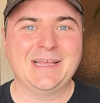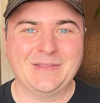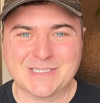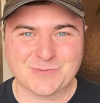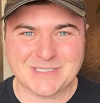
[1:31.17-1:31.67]

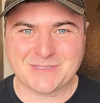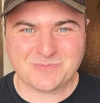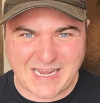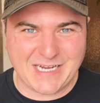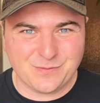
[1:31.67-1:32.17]
this was
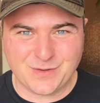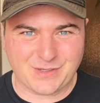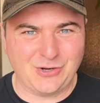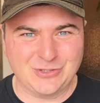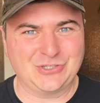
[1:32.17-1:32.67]
kind of a
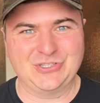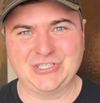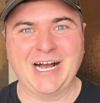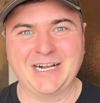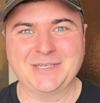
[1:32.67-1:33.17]
culture
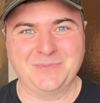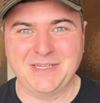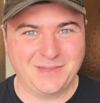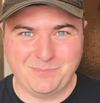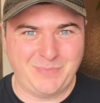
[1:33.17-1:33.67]
shock
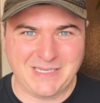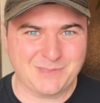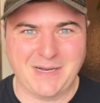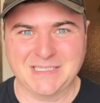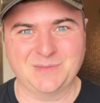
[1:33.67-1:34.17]
in the best
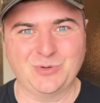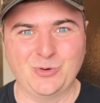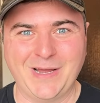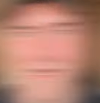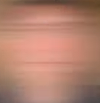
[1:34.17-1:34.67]
possible
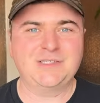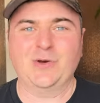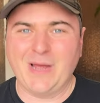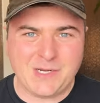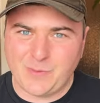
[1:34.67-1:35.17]
way. So,
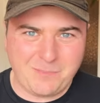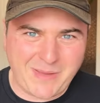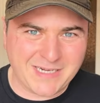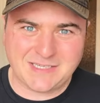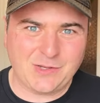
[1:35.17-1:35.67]
anyway, back to the